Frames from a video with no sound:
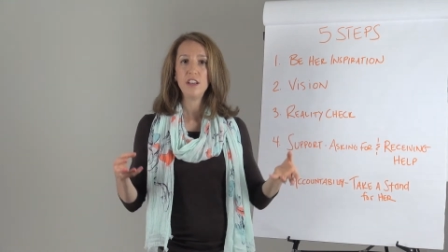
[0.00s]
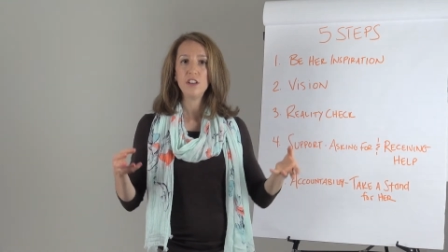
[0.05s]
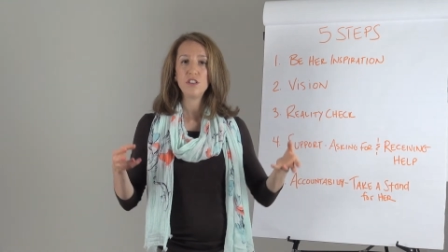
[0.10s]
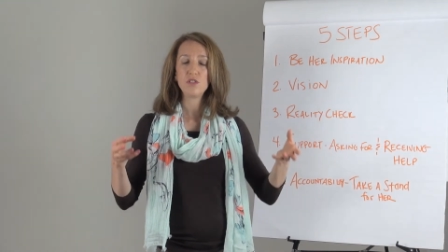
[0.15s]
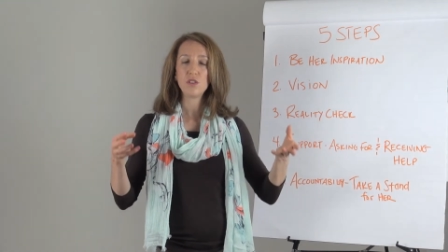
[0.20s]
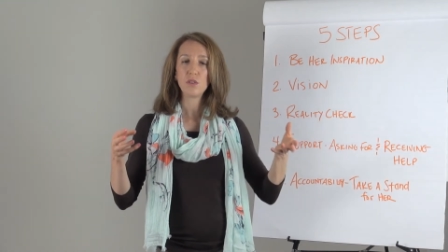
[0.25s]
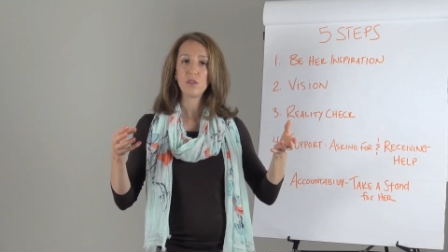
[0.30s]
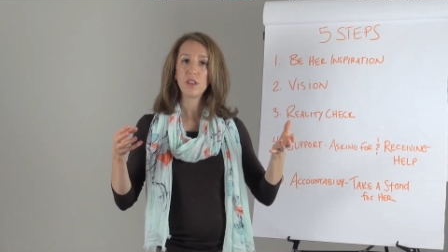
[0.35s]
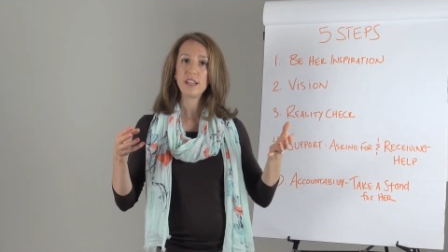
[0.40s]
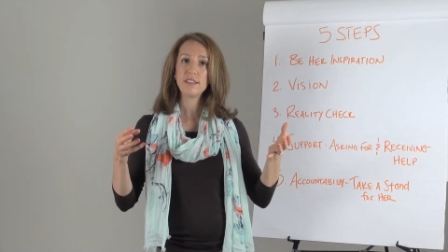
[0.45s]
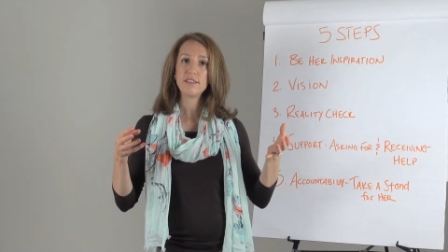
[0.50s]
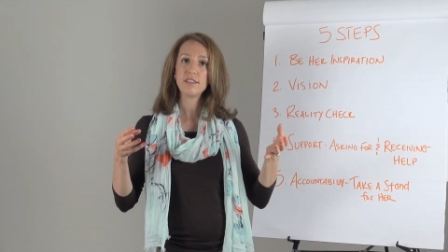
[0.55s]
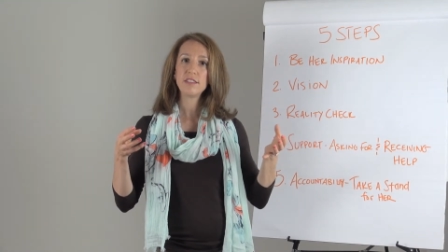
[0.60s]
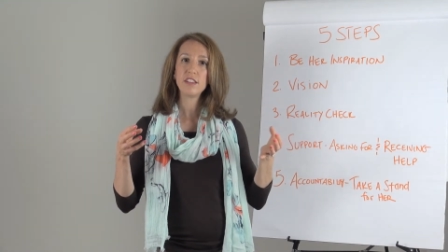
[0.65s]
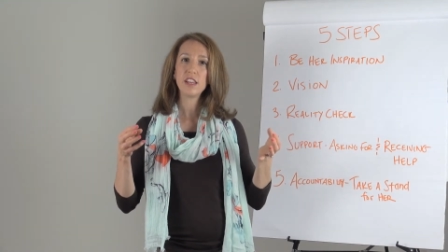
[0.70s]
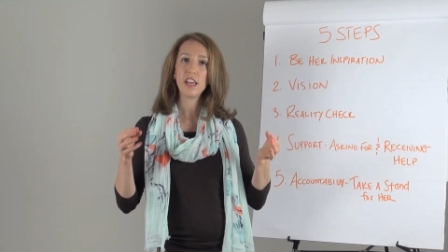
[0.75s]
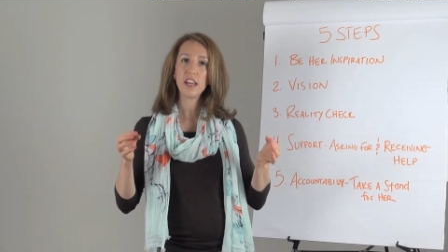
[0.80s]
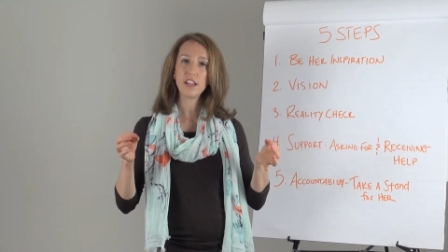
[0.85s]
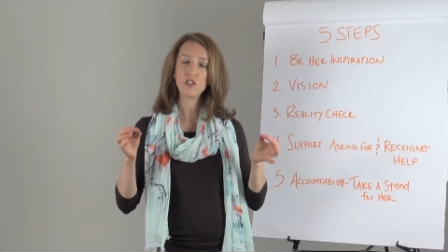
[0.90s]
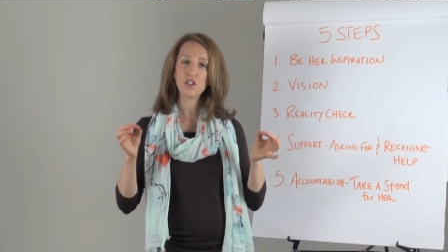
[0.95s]
So let's
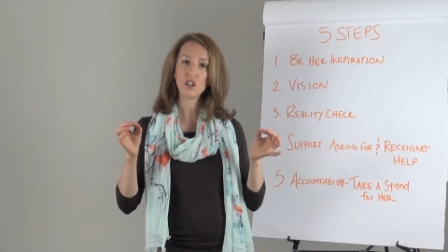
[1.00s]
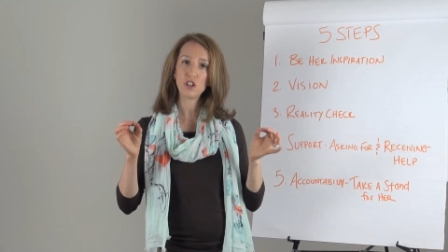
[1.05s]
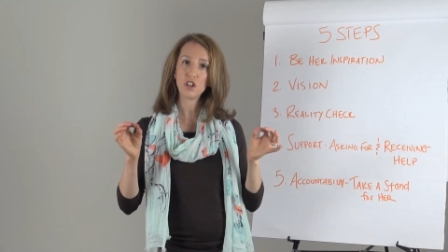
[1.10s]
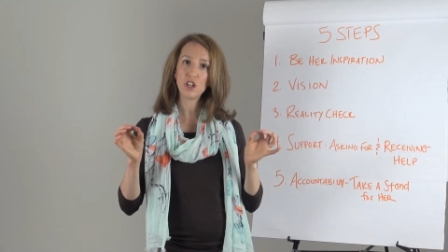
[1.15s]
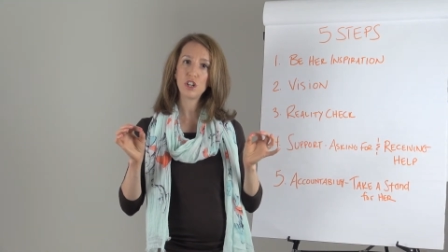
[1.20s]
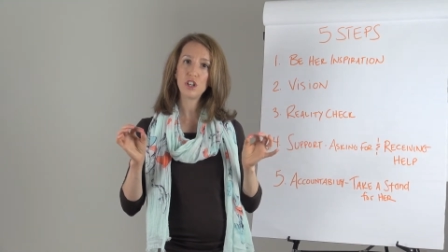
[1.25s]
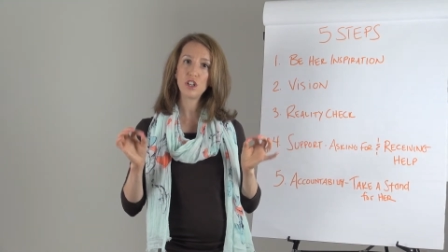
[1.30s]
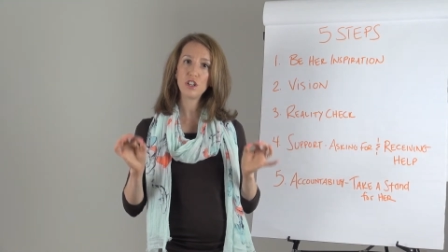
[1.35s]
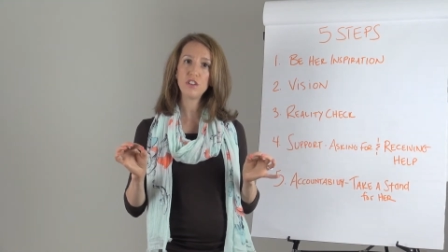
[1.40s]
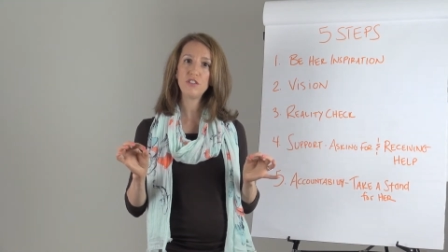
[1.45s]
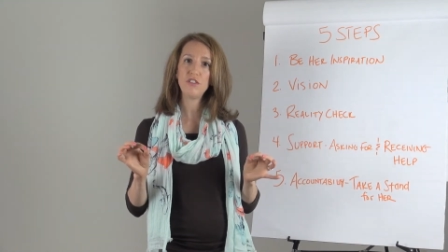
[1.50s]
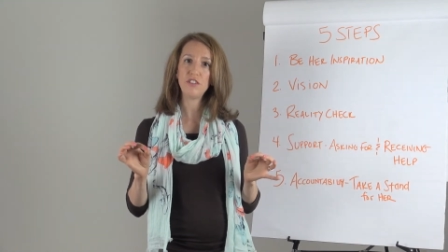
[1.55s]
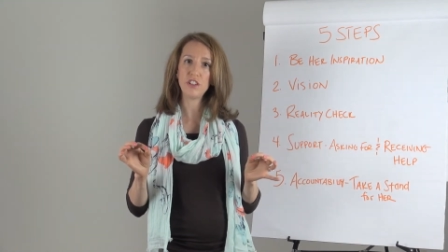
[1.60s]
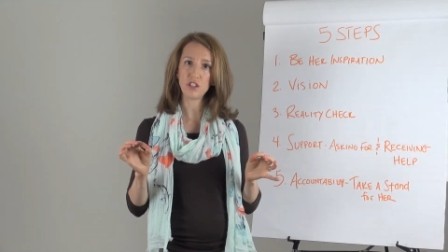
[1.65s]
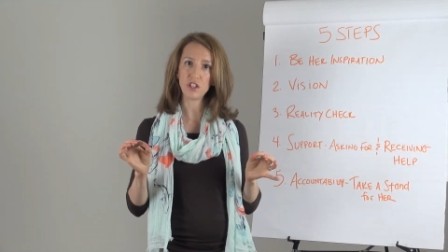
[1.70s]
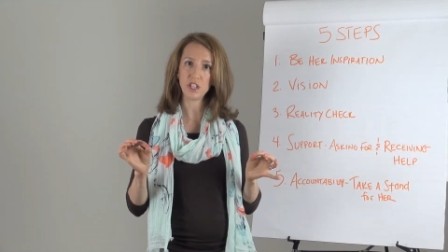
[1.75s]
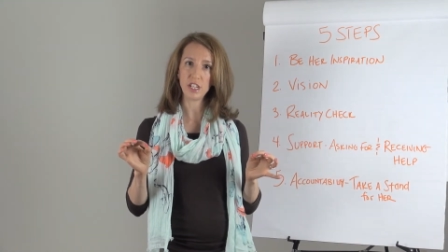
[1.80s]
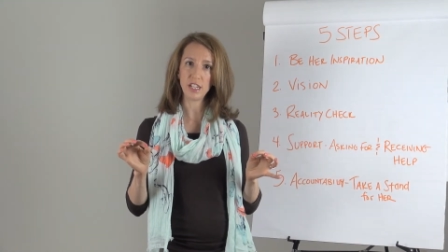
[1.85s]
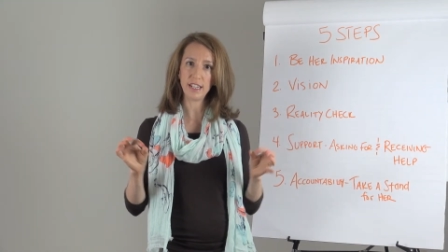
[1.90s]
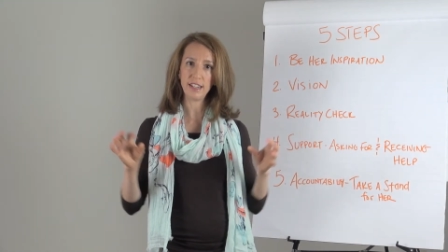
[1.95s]
get to her
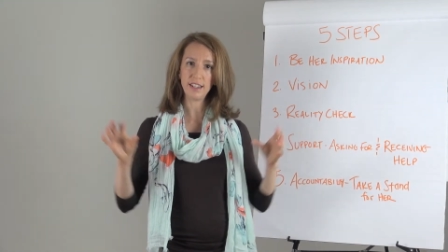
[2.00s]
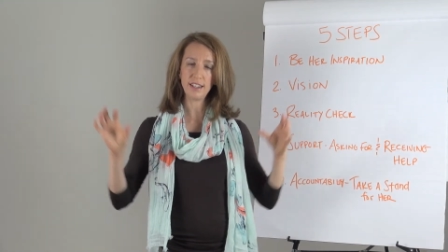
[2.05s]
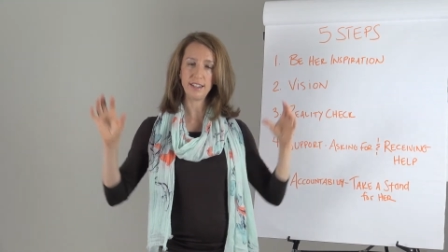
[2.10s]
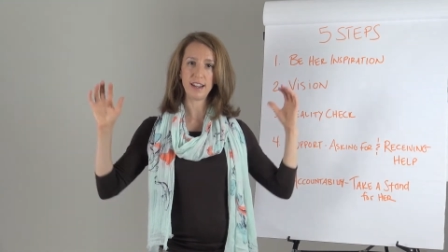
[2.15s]
vision,